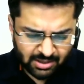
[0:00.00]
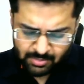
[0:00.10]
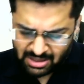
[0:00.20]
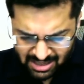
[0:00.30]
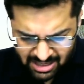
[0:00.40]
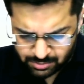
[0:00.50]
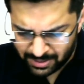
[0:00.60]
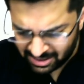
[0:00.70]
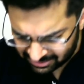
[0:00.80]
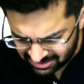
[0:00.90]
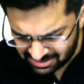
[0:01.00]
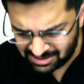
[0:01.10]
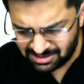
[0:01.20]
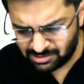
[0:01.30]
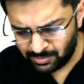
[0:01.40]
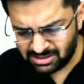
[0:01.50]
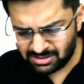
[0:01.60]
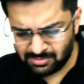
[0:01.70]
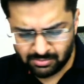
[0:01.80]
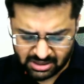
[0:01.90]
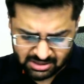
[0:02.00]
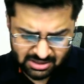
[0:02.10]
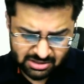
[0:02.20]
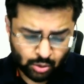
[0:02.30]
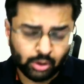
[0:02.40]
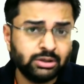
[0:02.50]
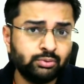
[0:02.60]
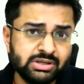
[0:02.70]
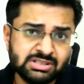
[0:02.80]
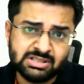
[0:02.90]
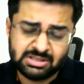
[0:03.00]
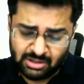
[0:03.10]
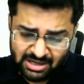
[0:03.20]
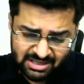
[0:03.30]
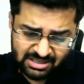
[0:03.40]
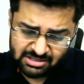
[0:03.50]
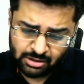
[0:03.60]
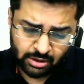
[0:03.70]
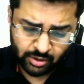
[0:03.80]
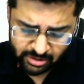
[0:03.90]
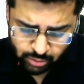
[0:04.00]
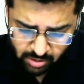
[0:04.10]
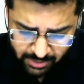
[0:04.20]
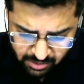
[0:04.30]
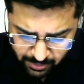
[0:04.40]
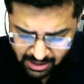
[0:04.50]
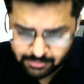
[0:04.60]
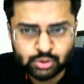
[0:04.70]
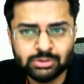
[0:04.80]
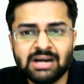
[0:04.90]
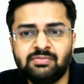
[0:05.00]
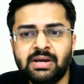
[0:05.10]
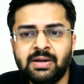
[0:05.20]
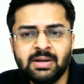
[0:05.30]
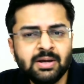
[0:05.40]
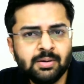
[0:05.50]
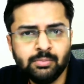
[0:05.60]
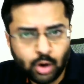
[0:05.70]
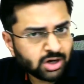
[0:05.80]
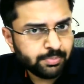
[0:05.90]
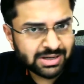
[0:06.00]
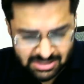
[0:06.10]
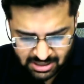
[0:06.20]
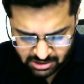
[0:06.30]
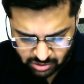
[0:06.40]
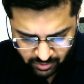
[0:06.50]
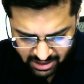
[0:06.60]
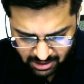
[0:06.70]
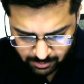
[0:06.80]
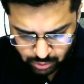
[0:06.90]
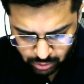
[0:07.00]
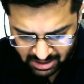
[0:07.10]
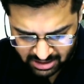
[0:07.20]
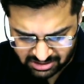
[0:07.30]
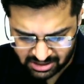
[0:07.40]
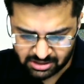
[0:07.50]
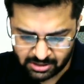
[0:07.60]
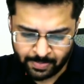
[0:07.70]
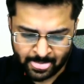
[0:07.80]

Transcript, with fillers: English mein nothing changes much. It, it's all the questions, connectors and all are also coming in prelims. So that way, not much changes when it comes to the English section.